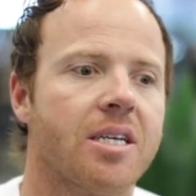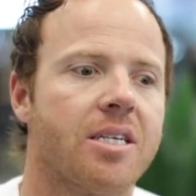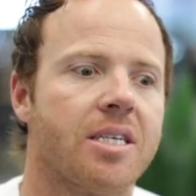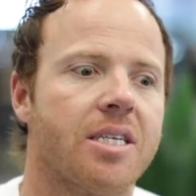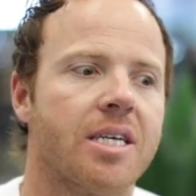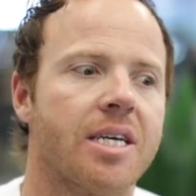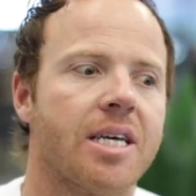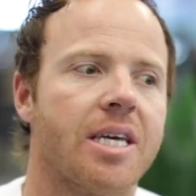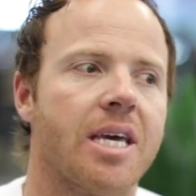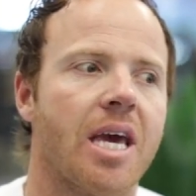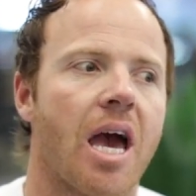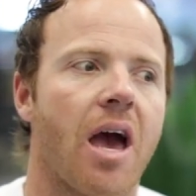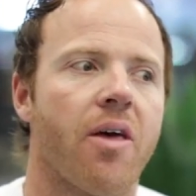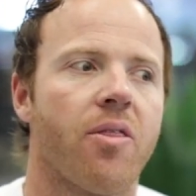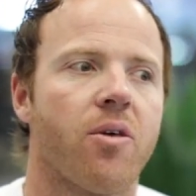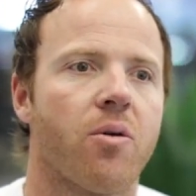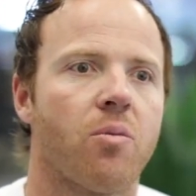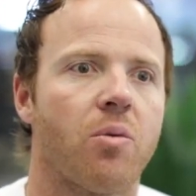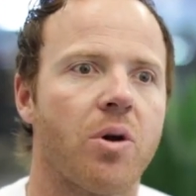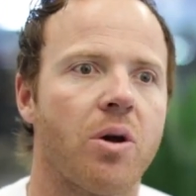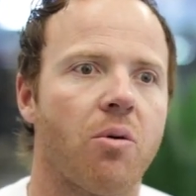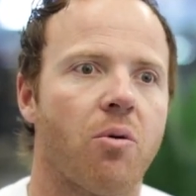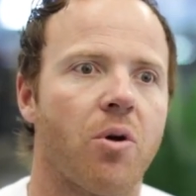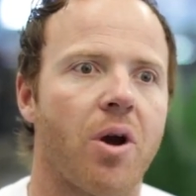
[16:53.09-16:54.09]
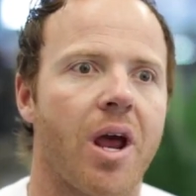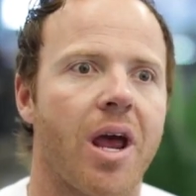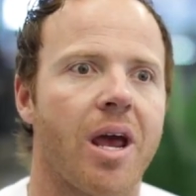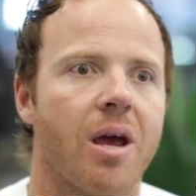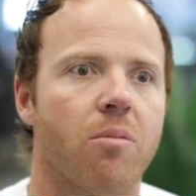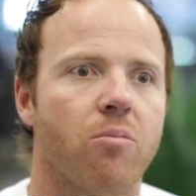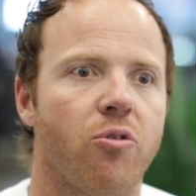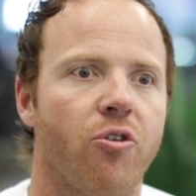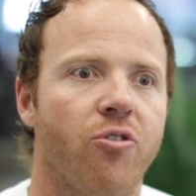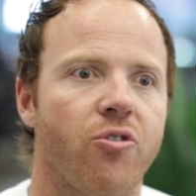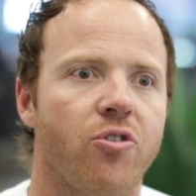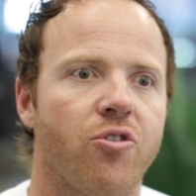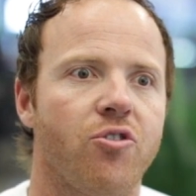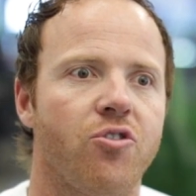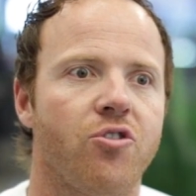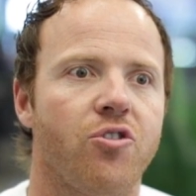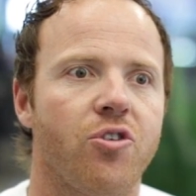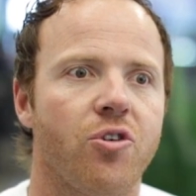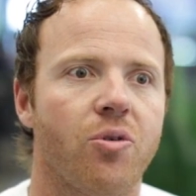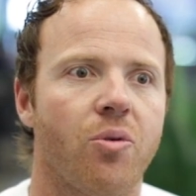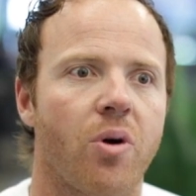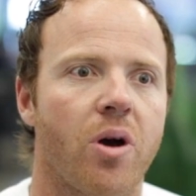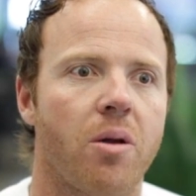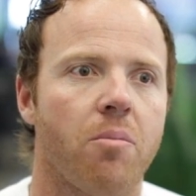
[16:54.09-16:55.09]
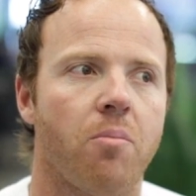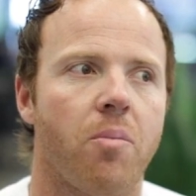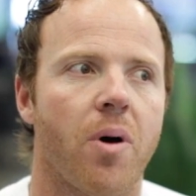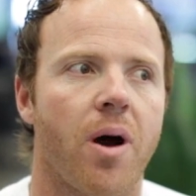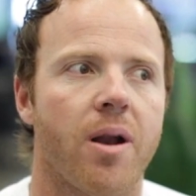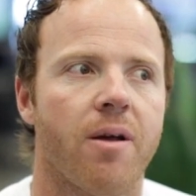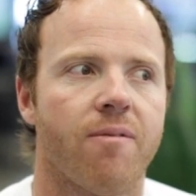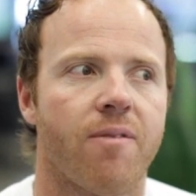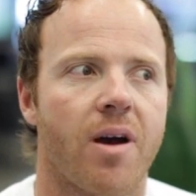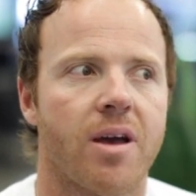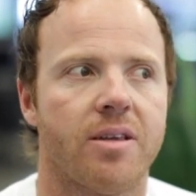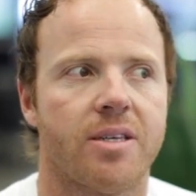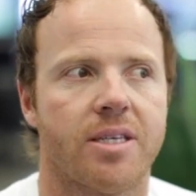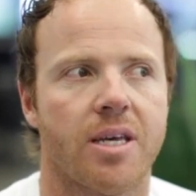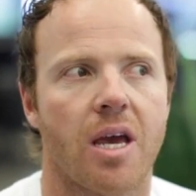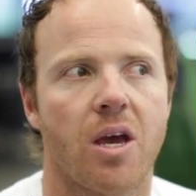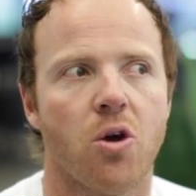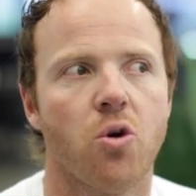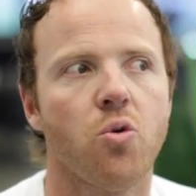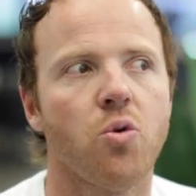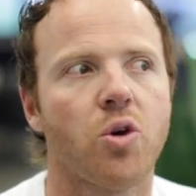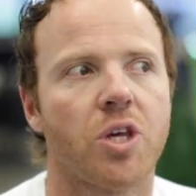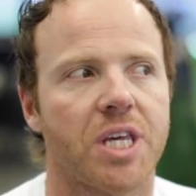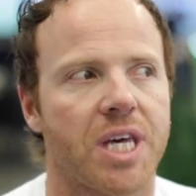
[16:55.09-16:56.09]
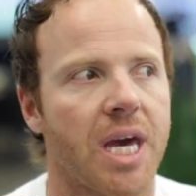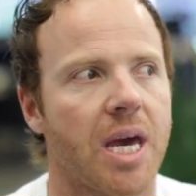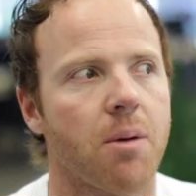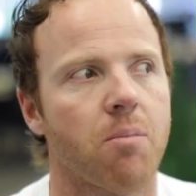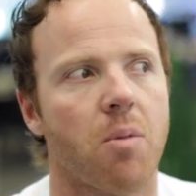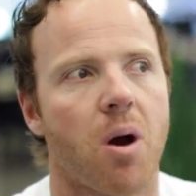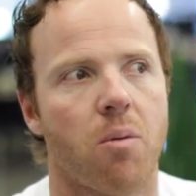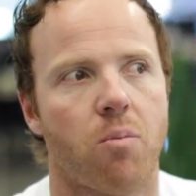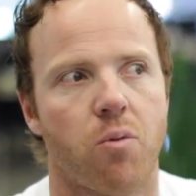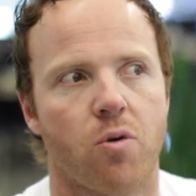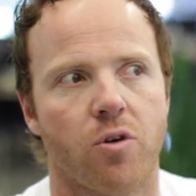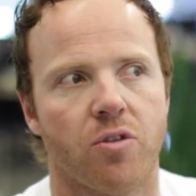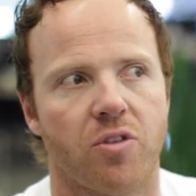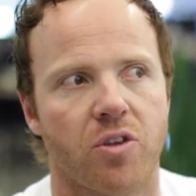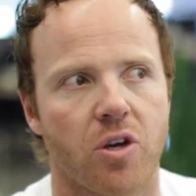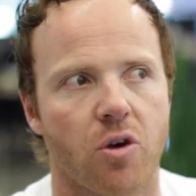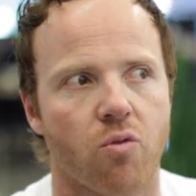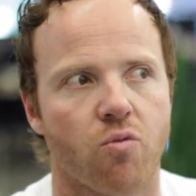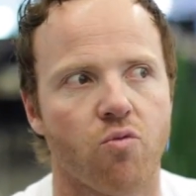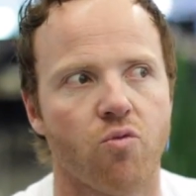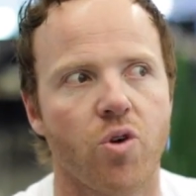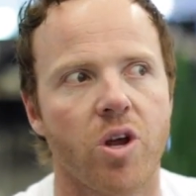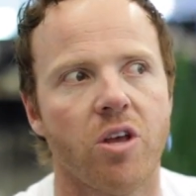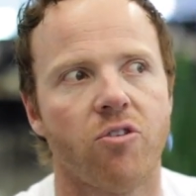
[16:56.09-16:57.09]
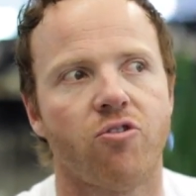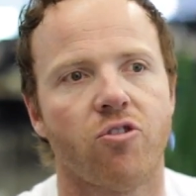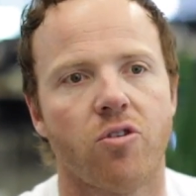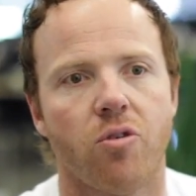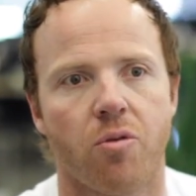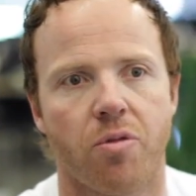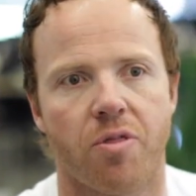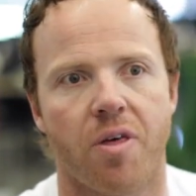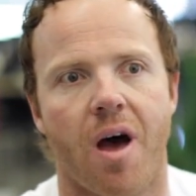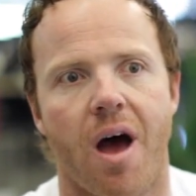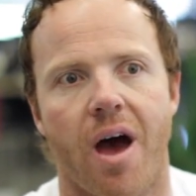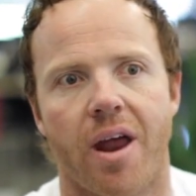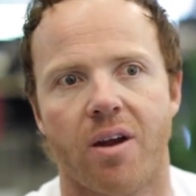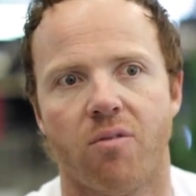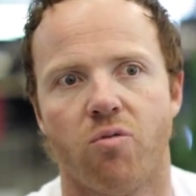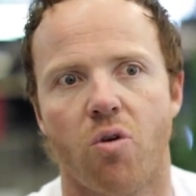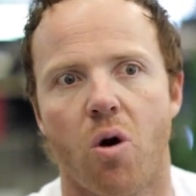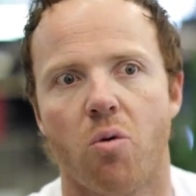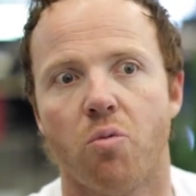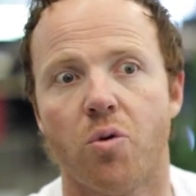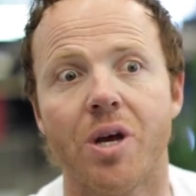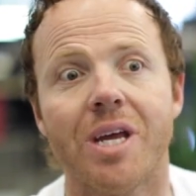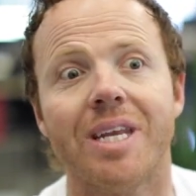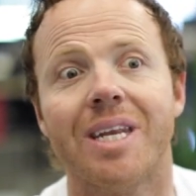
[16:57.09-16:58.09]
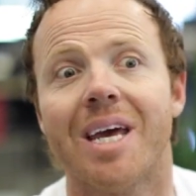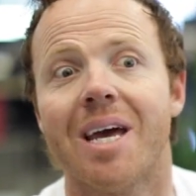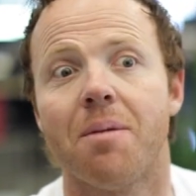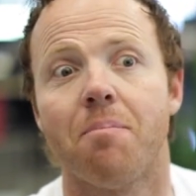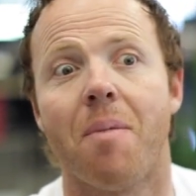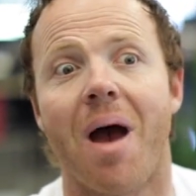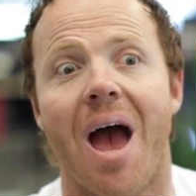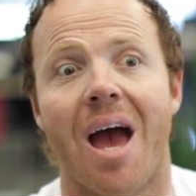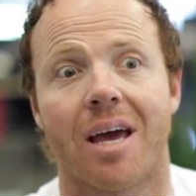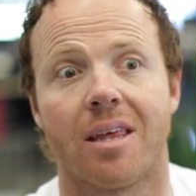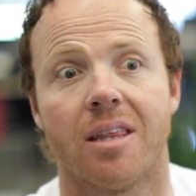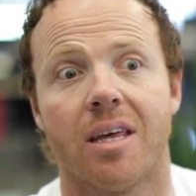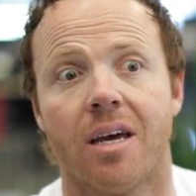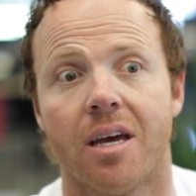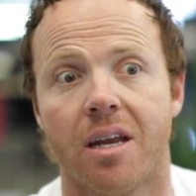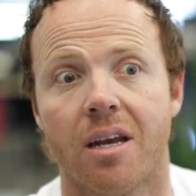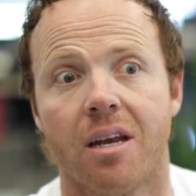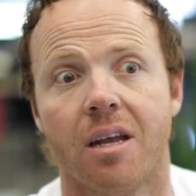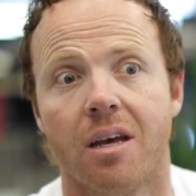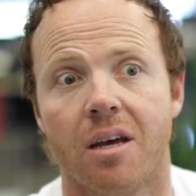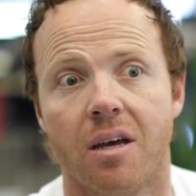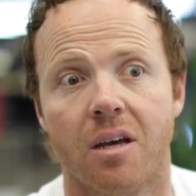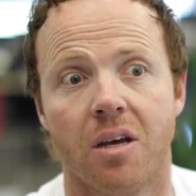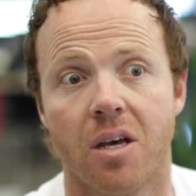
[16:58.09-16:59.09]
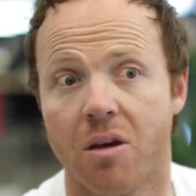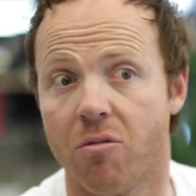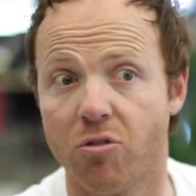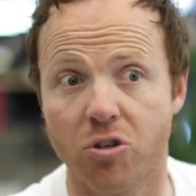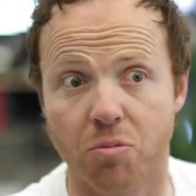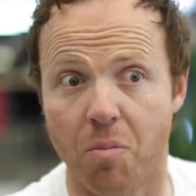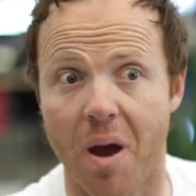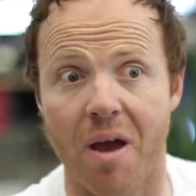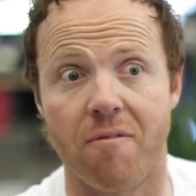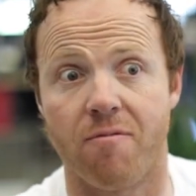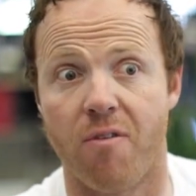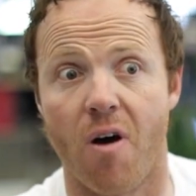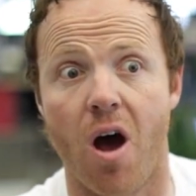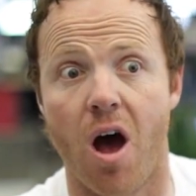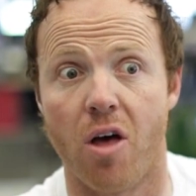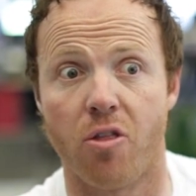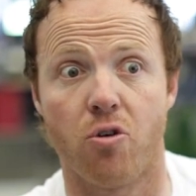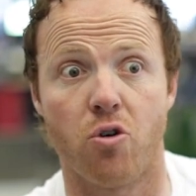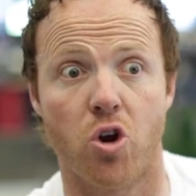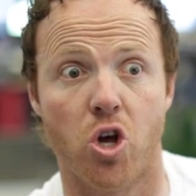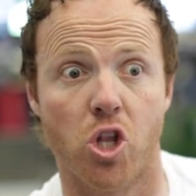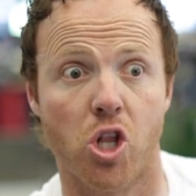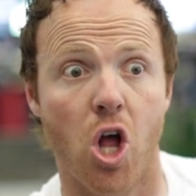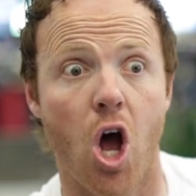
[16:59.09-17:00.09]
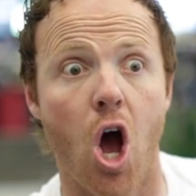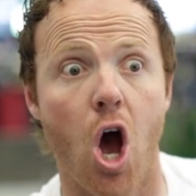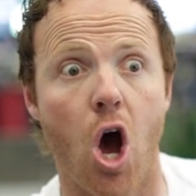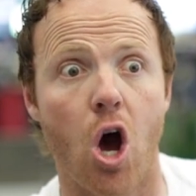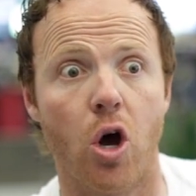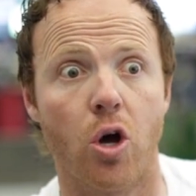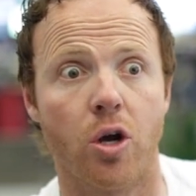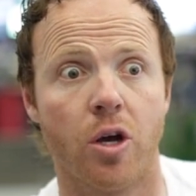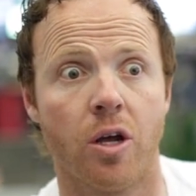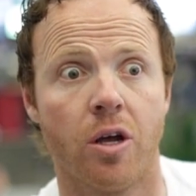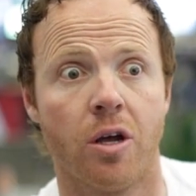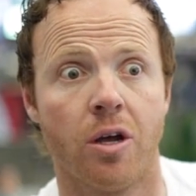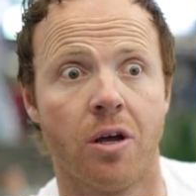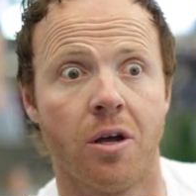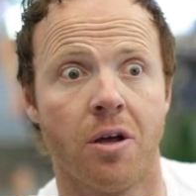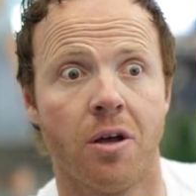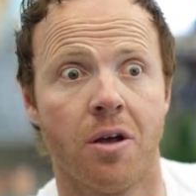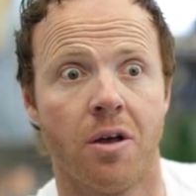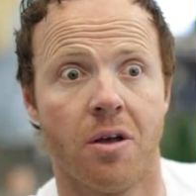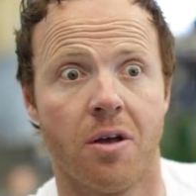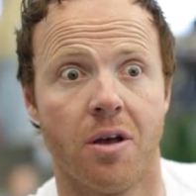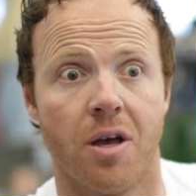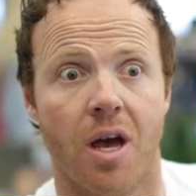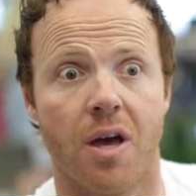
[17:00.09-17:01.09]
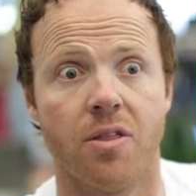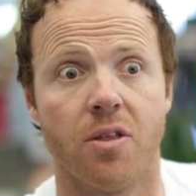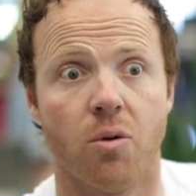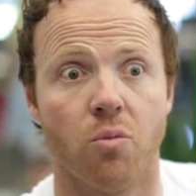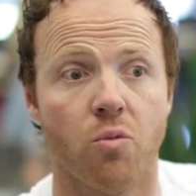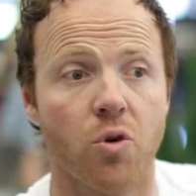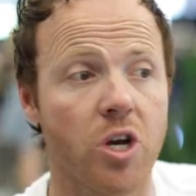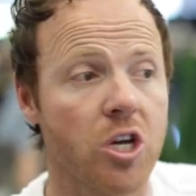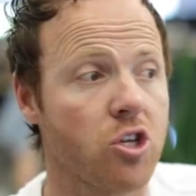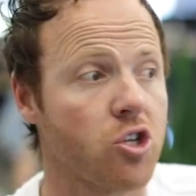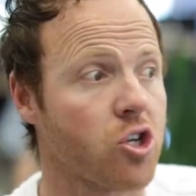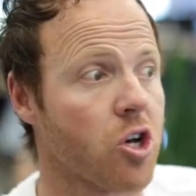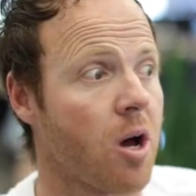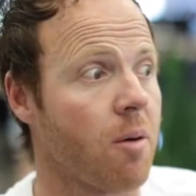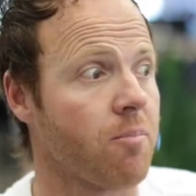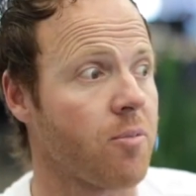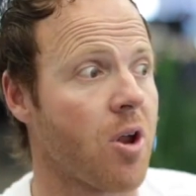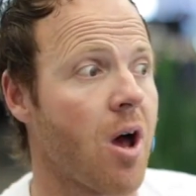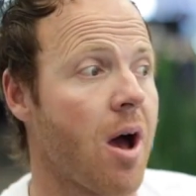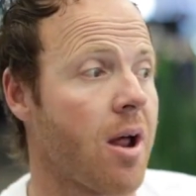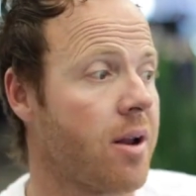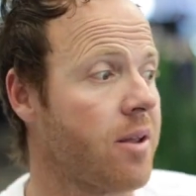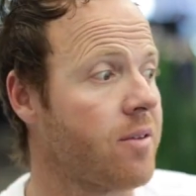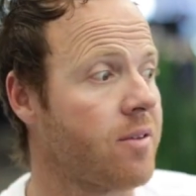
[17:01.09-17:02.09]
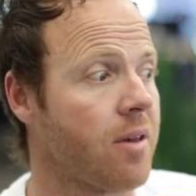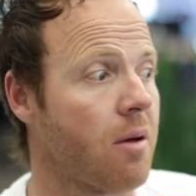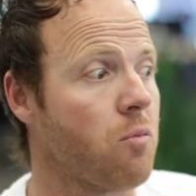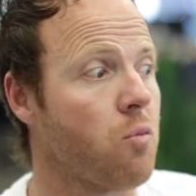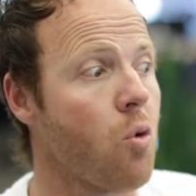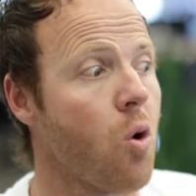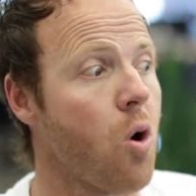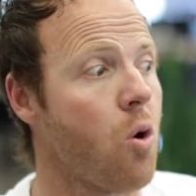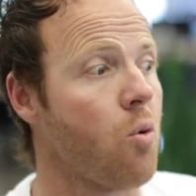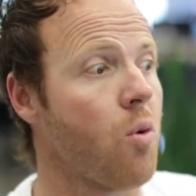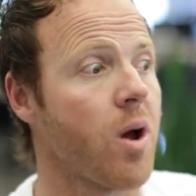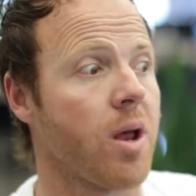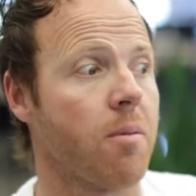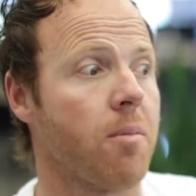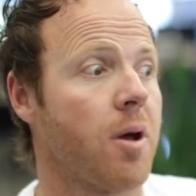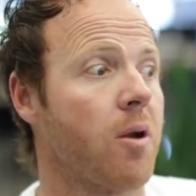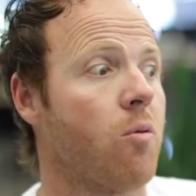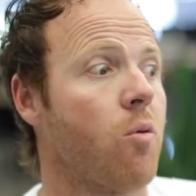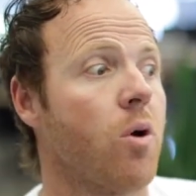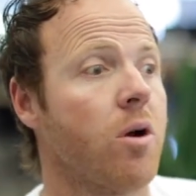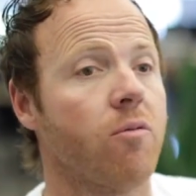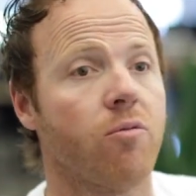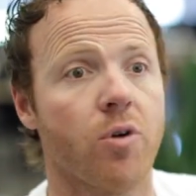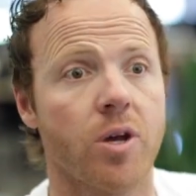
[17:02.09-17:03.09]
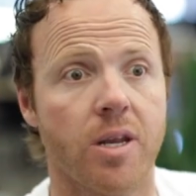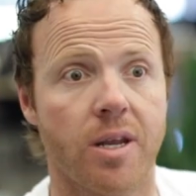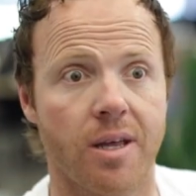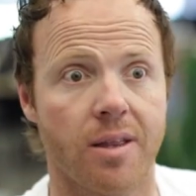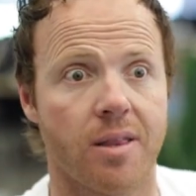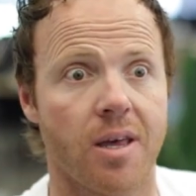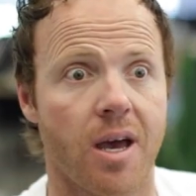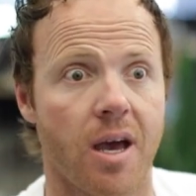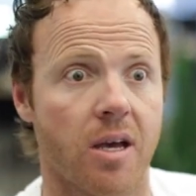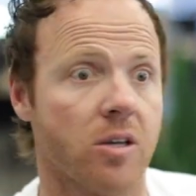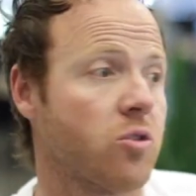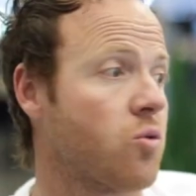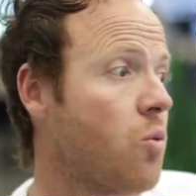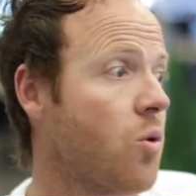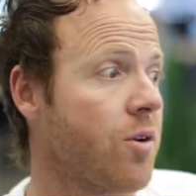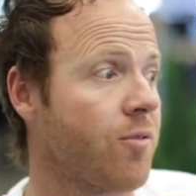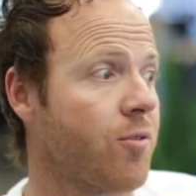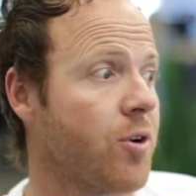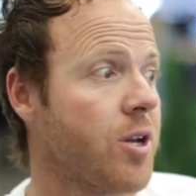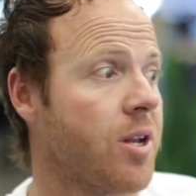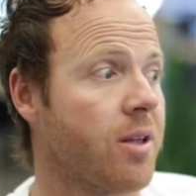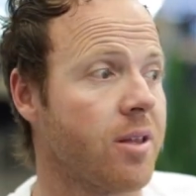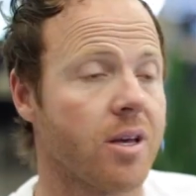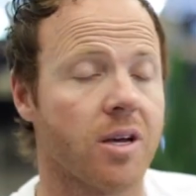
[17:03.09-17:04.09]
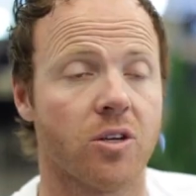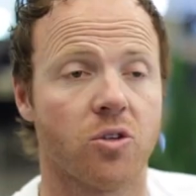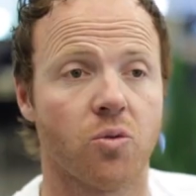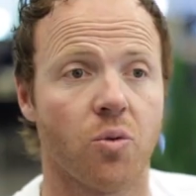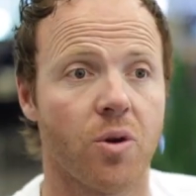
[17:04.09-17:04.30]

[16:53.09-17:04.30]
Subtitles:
Together we were able to do it, but if I'd say who came up with the original thought of what we did back then, it was my father alone. And then we jumped on and said, whoa, wait a minute, what if we did this? What if we did this?